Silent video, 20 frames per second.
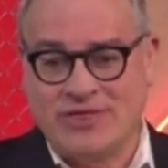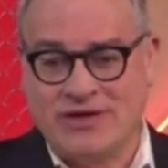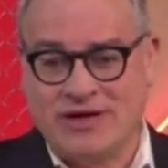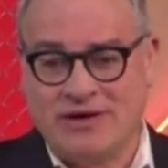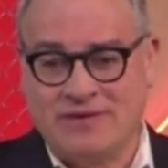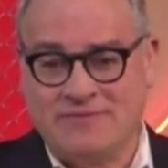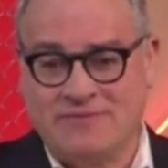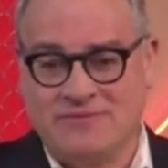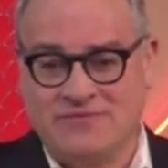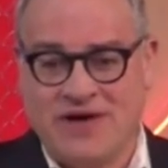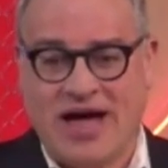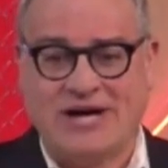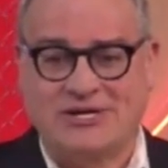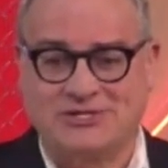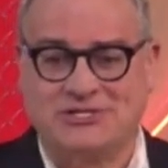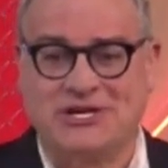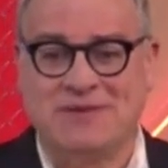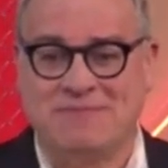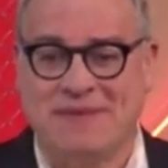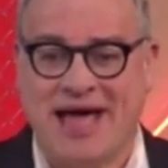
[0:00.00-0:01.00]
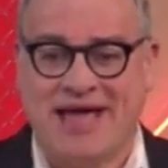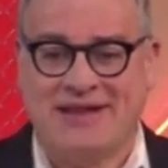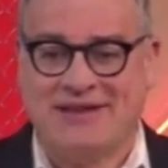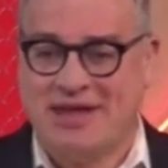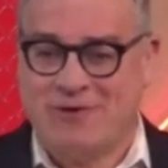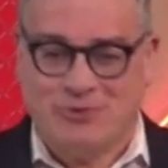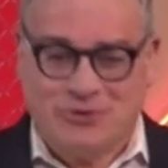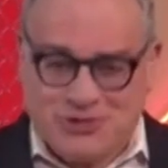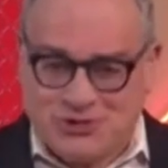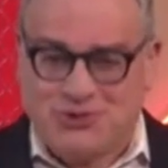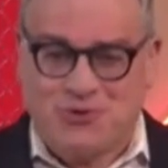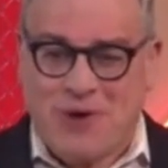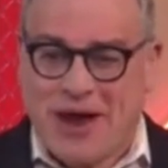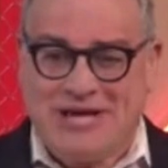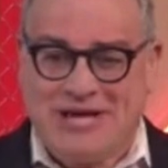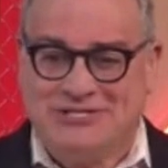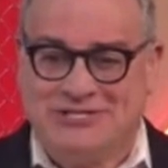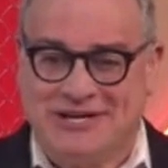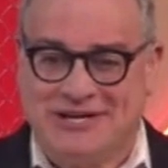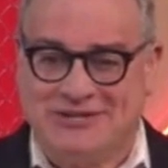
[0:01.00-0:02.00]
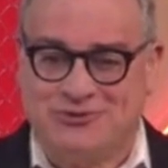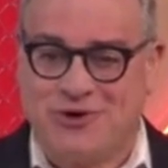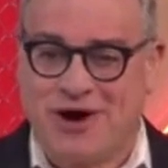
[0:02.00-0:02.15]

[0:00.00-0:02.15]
with a vaccine mandate, which is crazy.